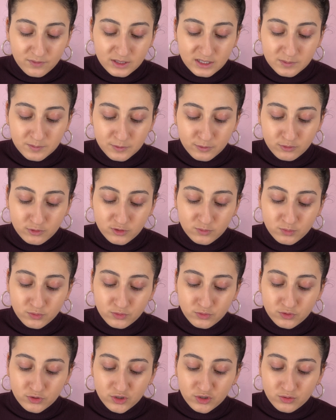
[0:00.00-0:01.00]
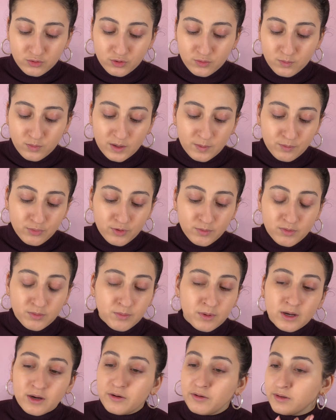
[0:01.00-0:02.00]
if it's buildable. So on my
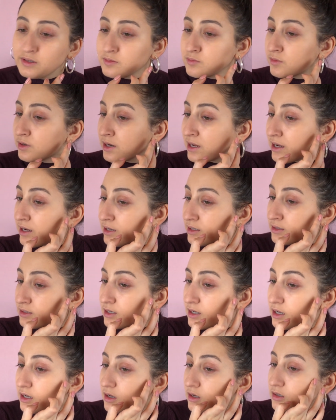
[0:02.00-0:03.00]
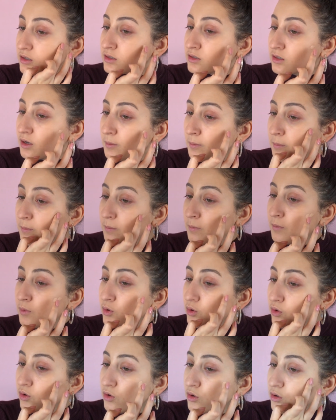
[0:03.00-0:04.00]
problem areas, I'm gonna add some
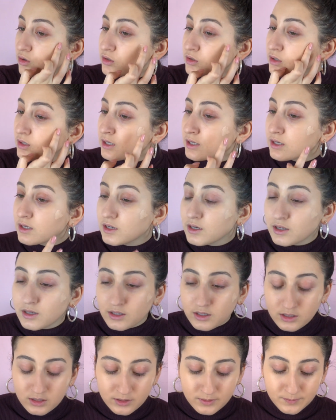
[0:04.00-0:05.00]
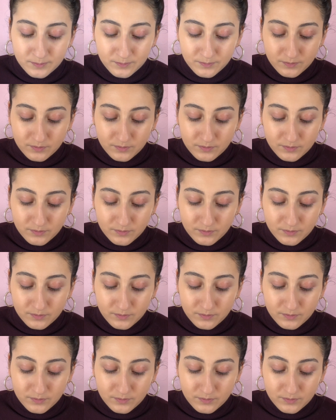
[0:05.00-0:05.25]
more. So like here